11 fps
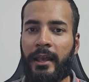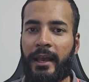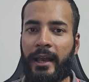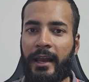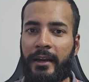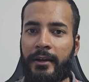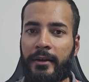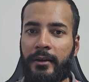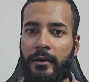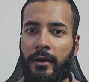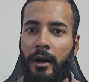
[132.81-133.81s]
and
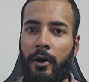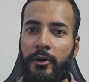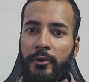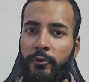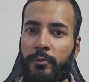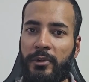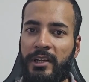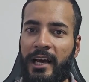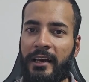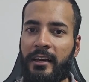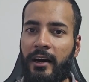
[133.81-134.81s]
how it would be
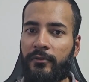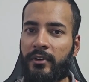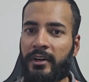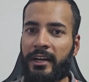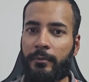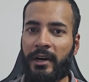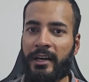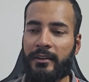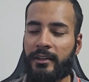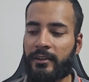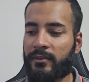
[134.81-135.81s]
like after I buy
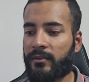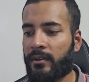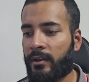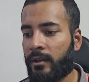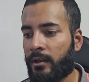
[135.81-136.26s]
this.